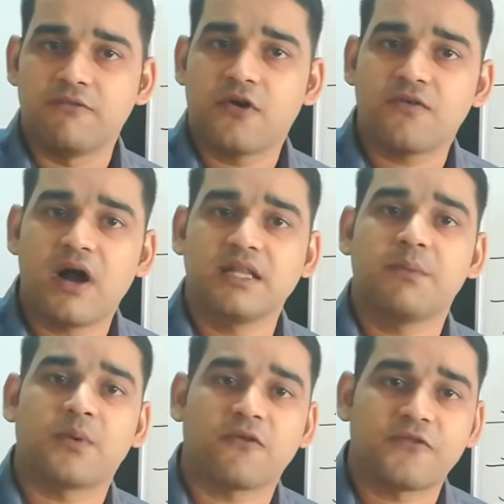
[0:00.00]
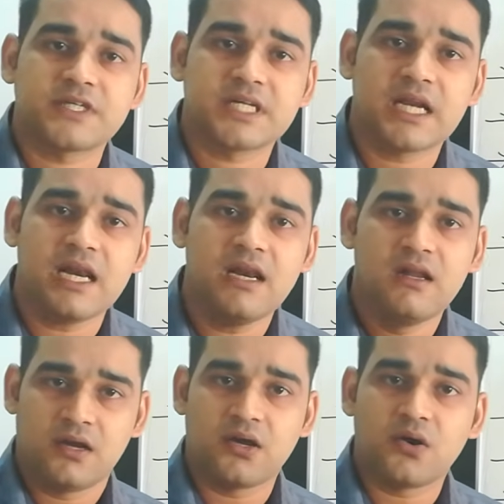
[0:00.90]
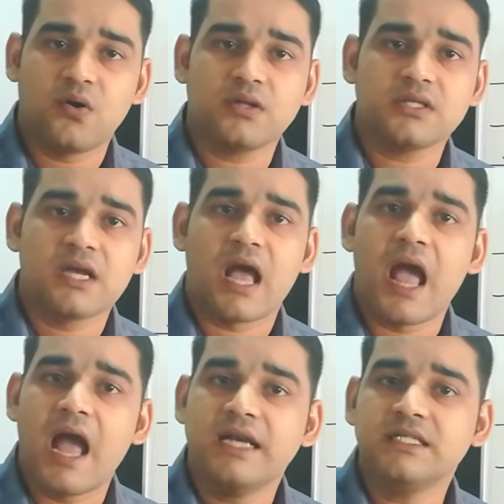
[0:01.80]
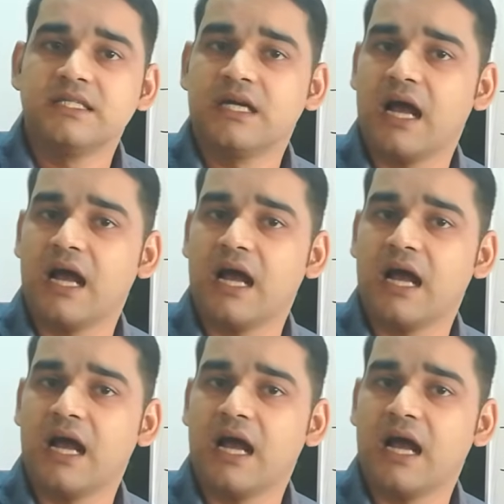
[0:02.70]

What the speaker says: For what? The professional growth and